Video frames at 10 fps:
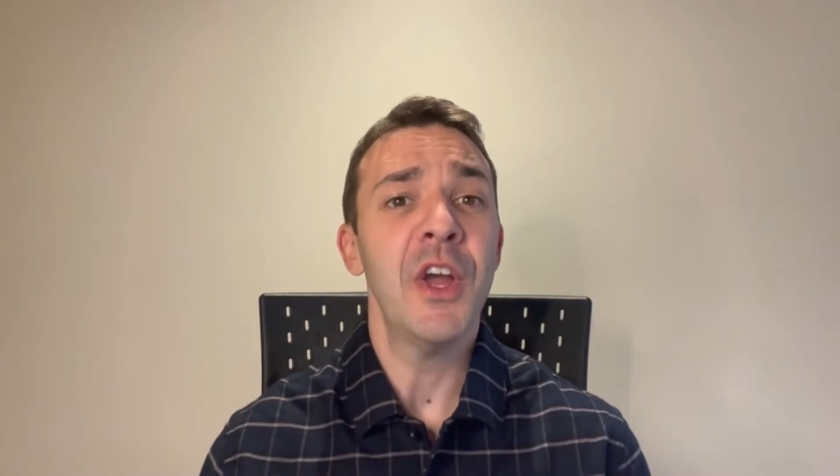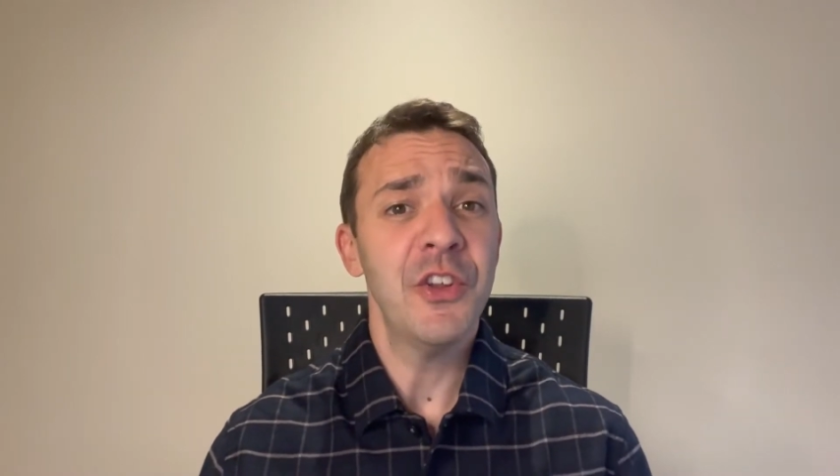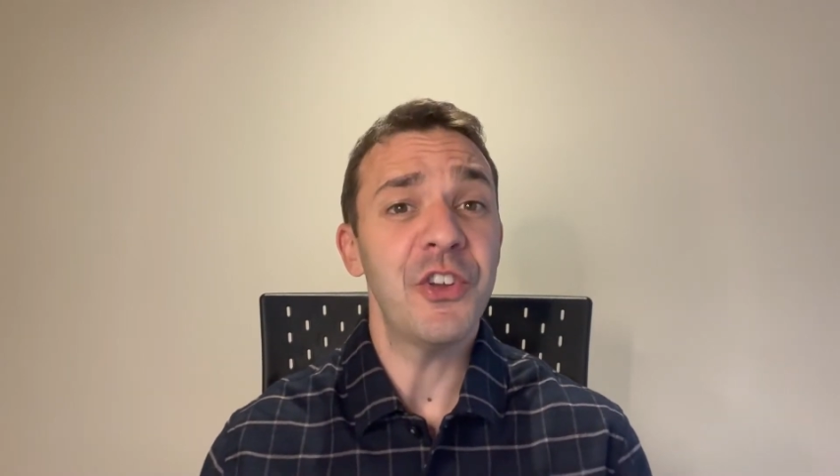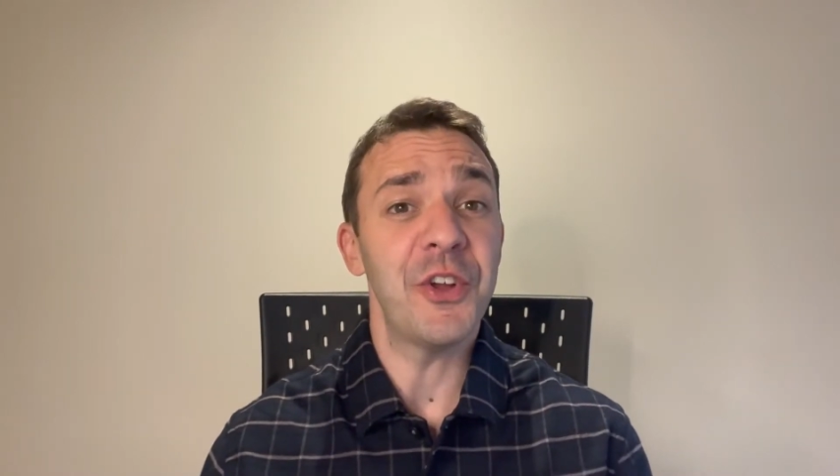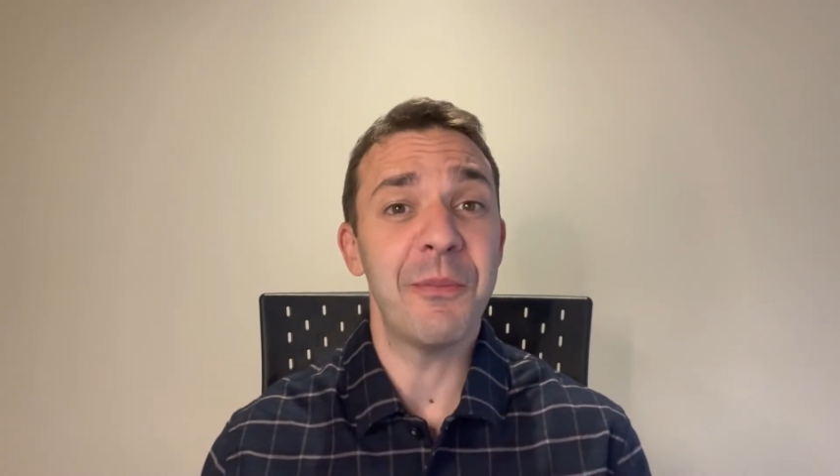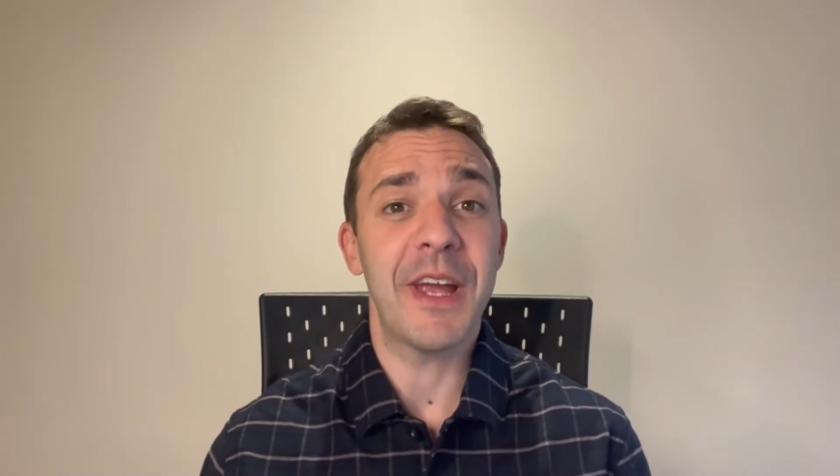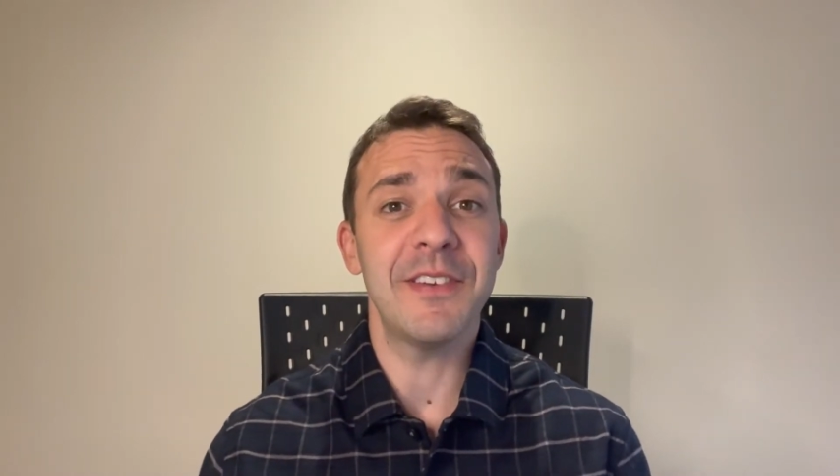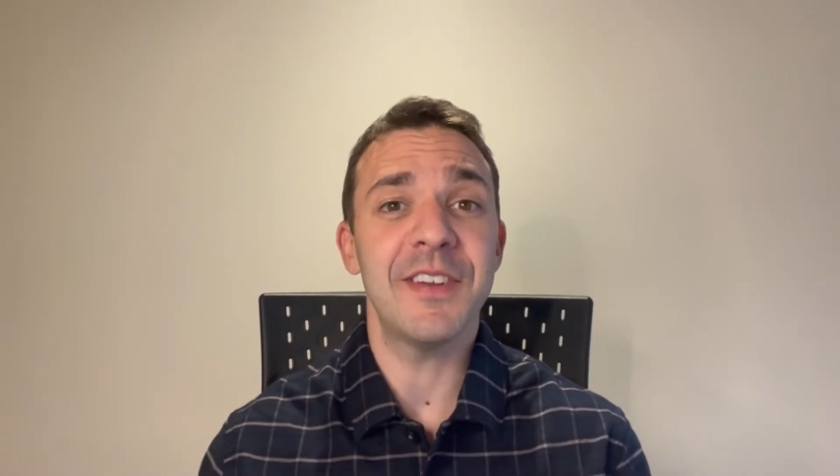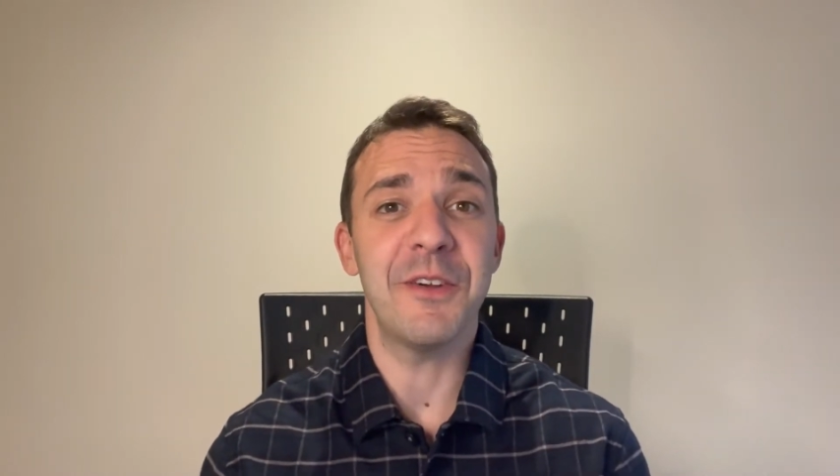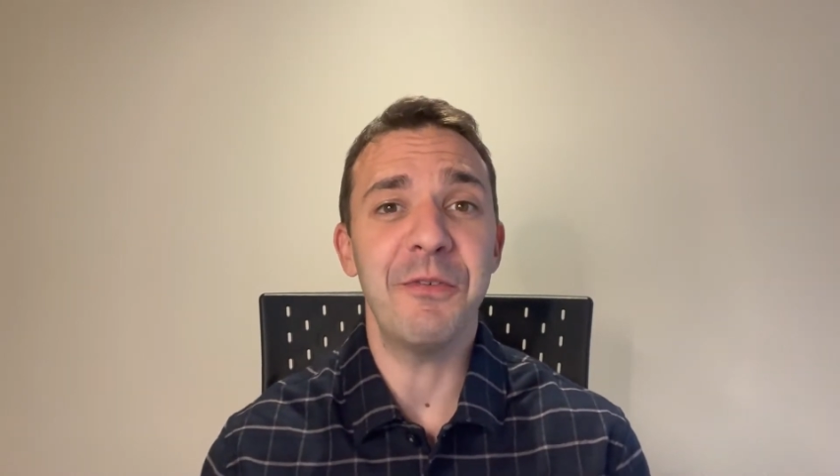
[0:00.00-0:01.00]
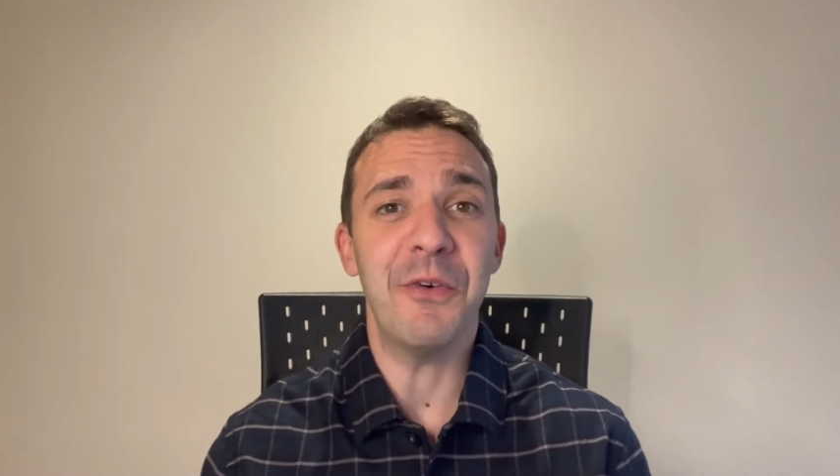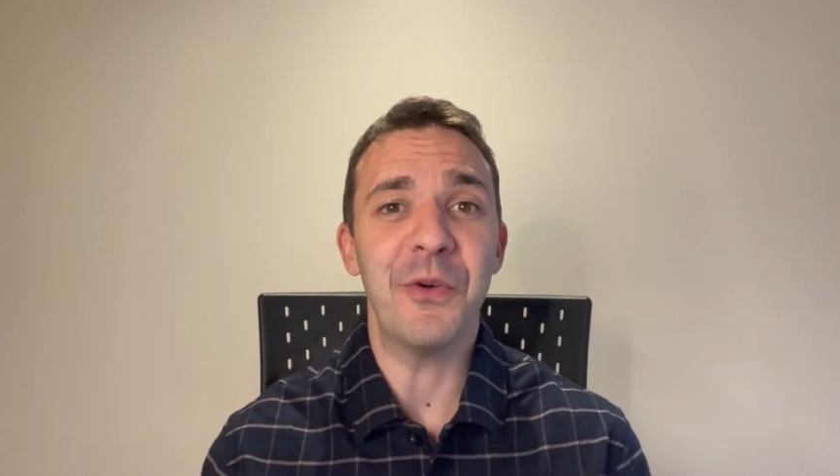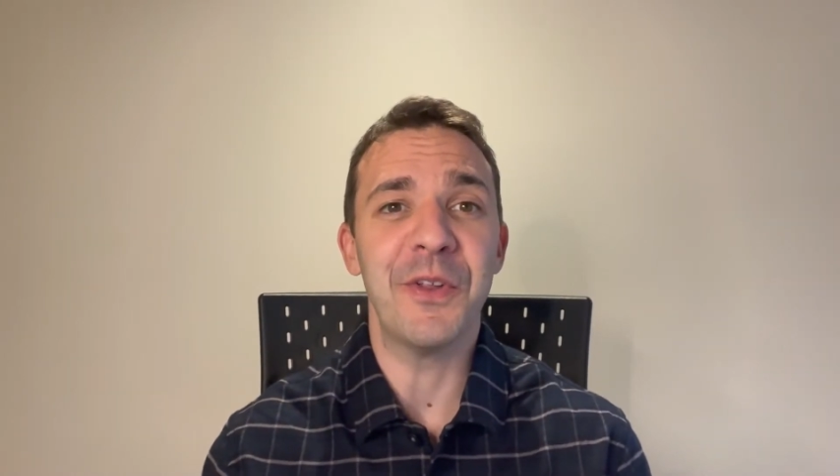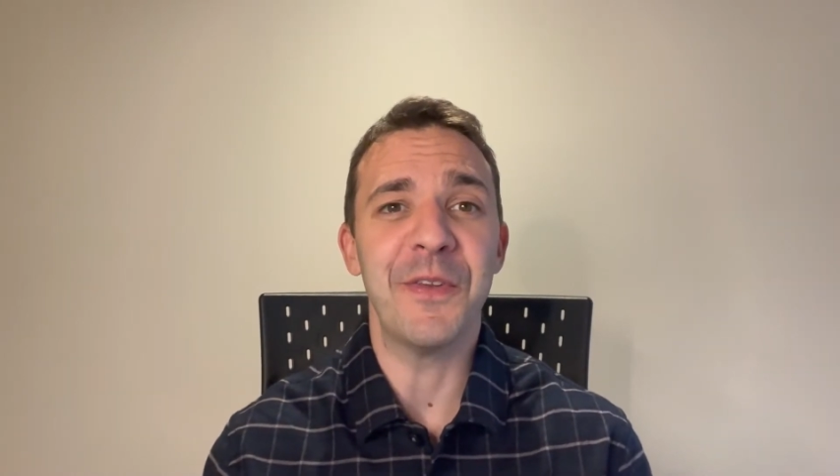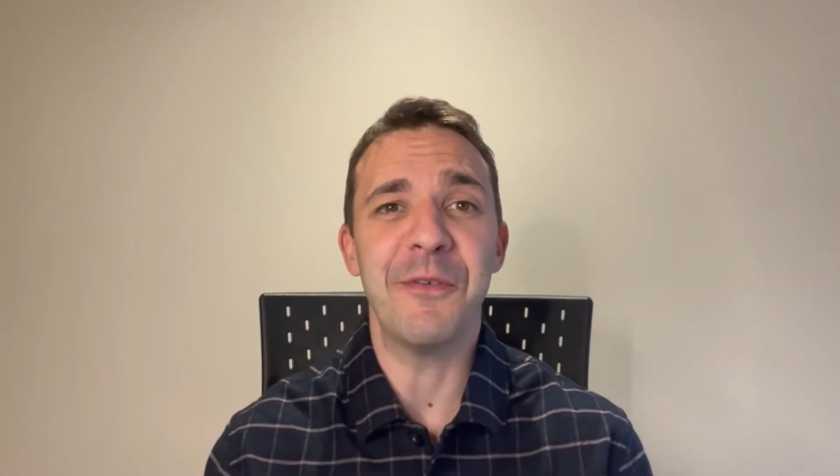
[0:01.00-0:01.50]
So you may see a
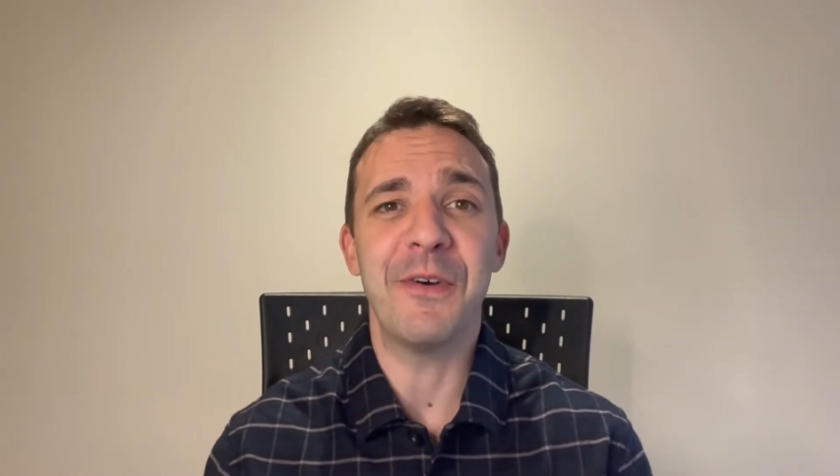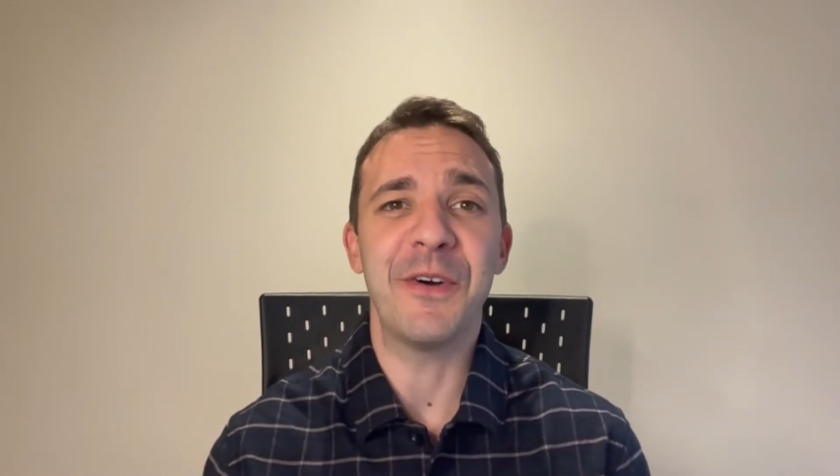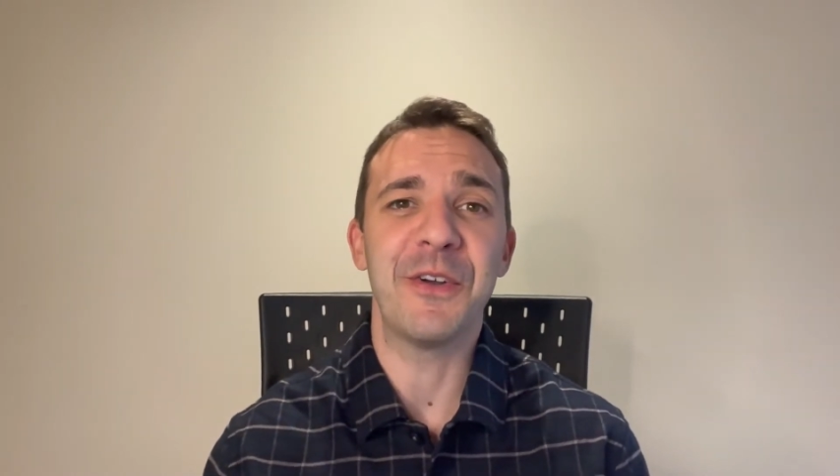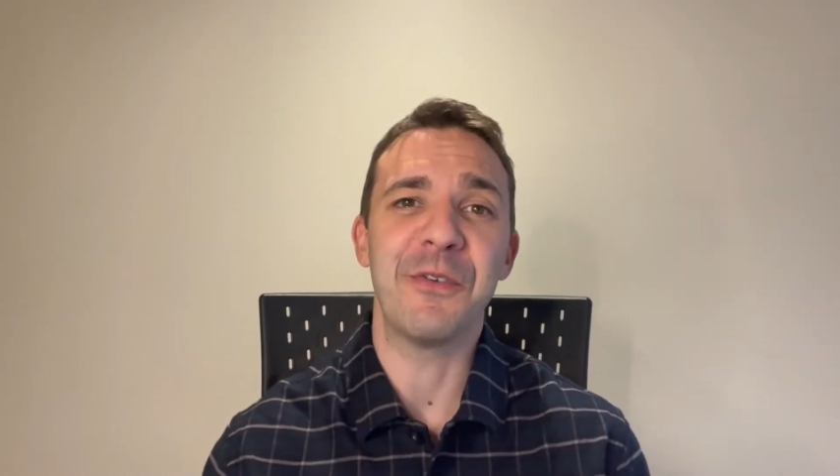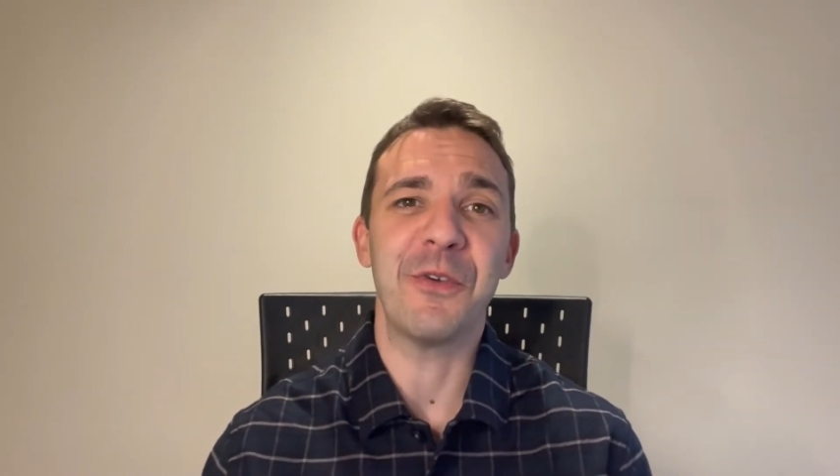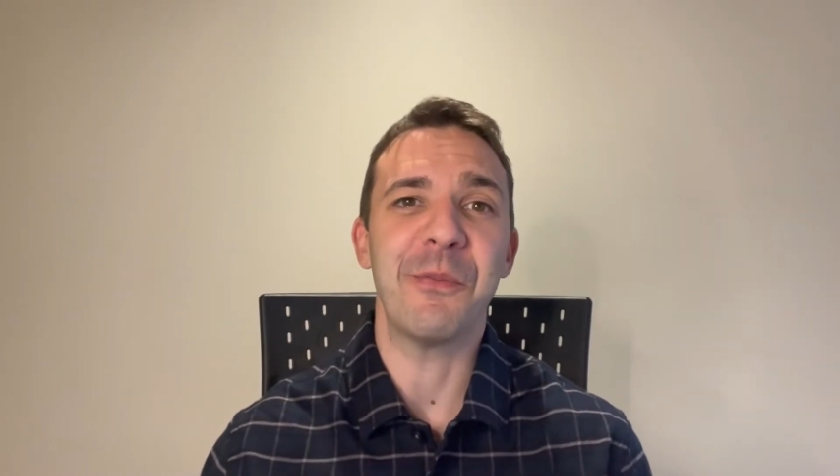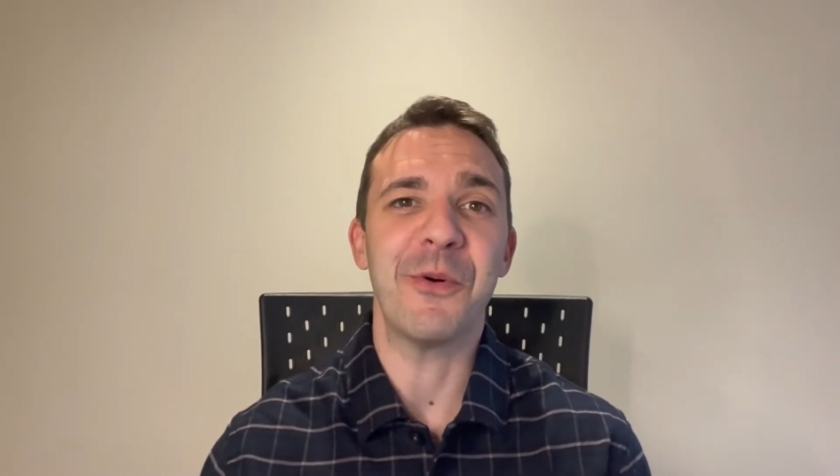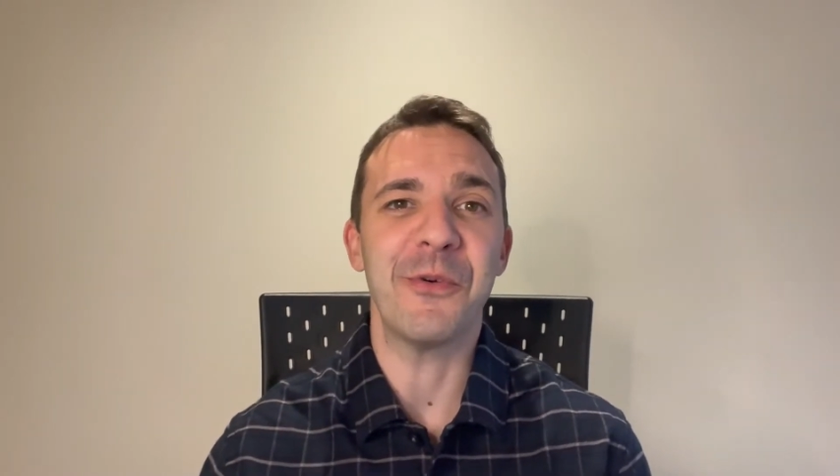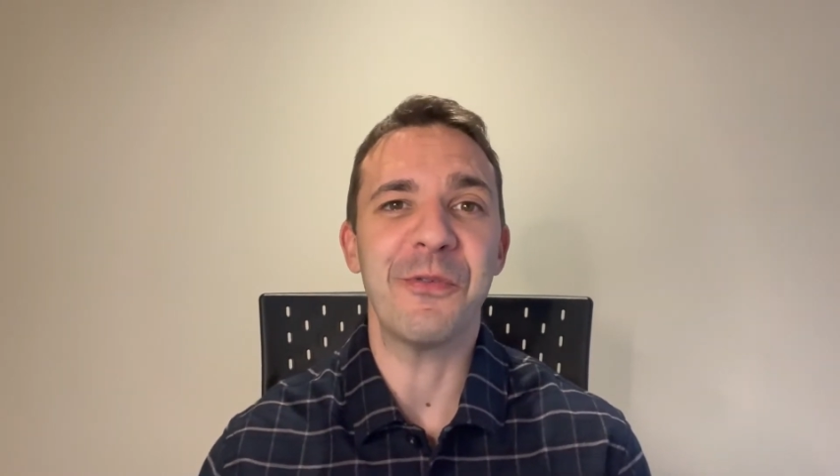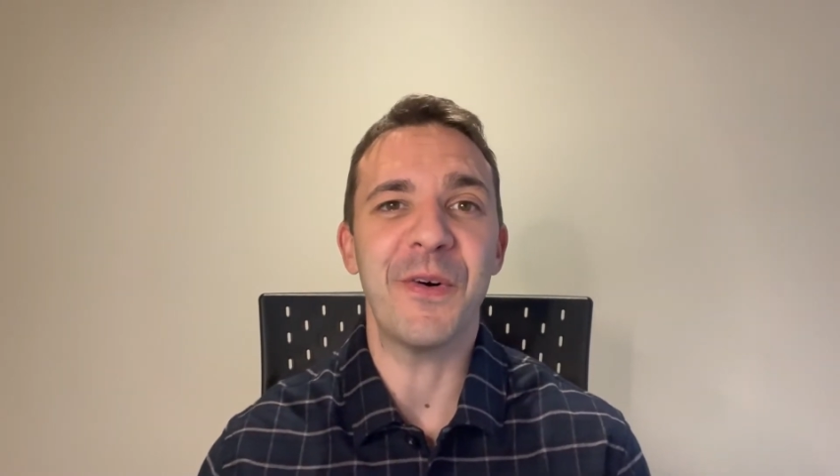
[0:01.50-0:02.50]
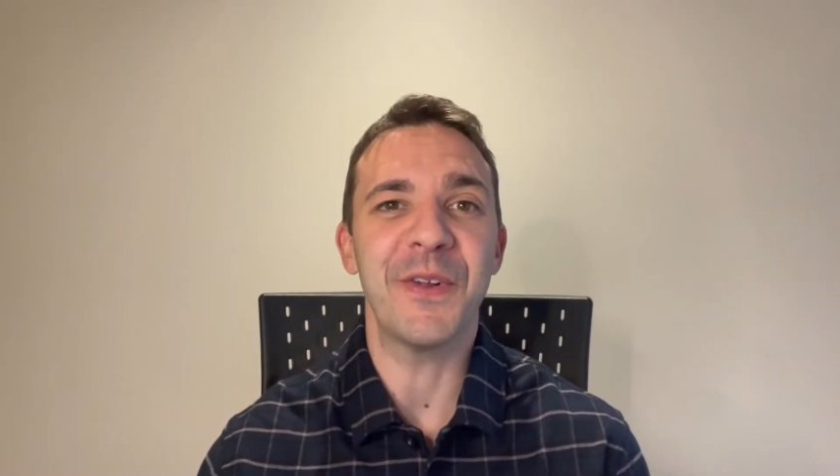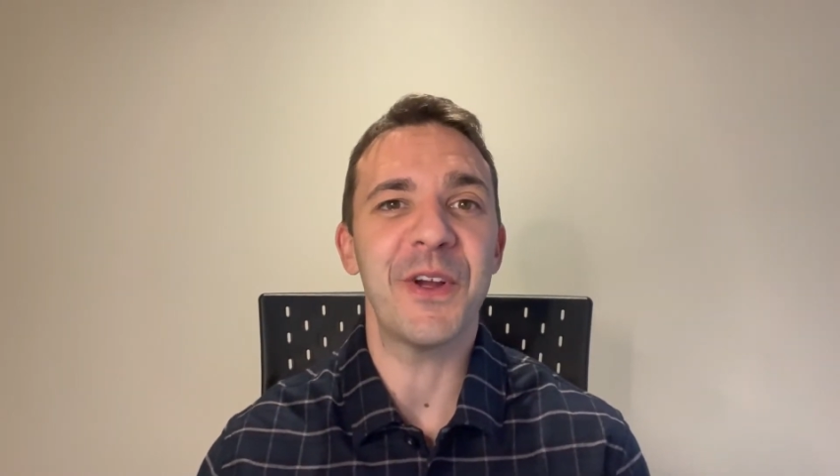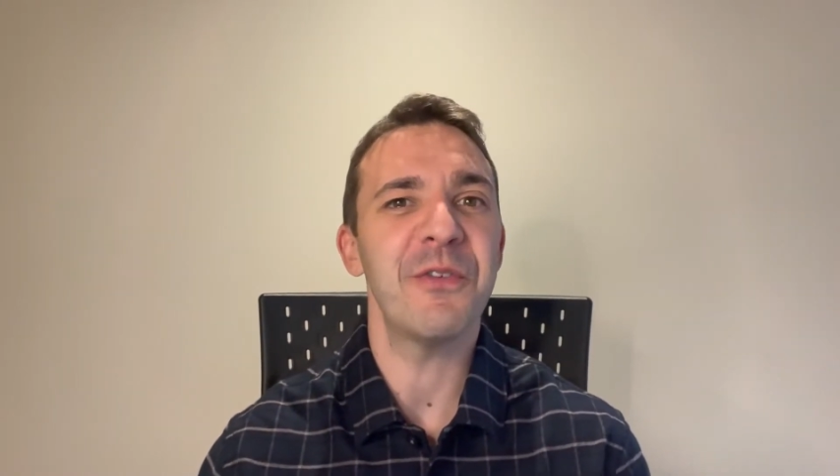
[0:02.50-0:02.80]
fall in the value of your portfolio